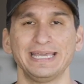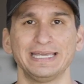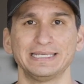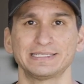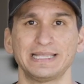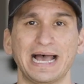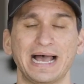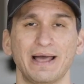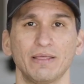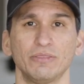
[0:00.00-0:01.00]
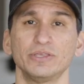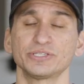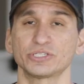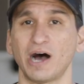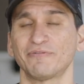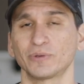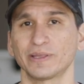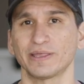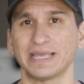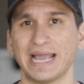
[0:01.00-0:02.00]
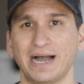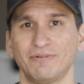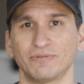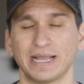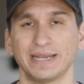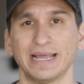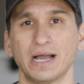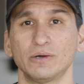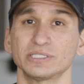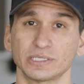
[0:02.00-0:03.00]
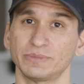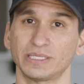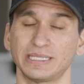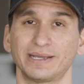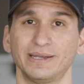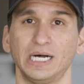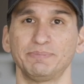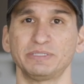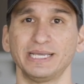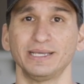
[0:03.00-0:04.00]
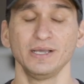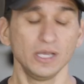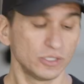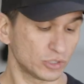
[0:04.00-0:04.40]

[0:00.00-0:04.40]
is that the software that they have right now is something that they can update.